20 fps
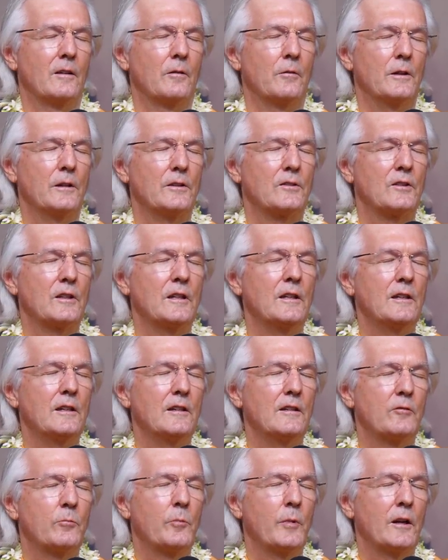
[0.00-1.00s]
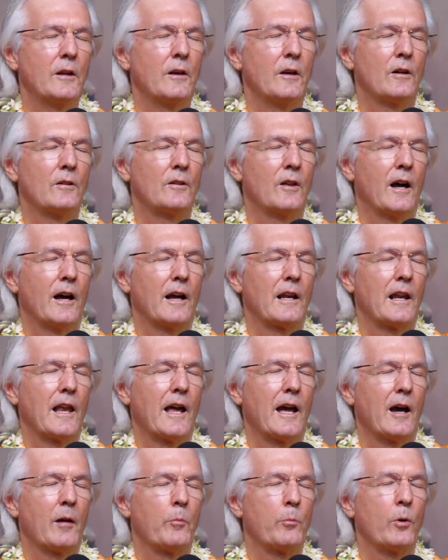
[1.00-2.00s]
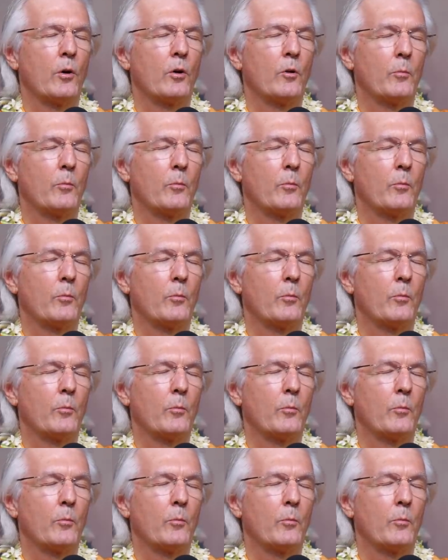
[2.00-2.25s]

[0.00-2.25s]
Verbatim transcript: Receive me on thy lap, O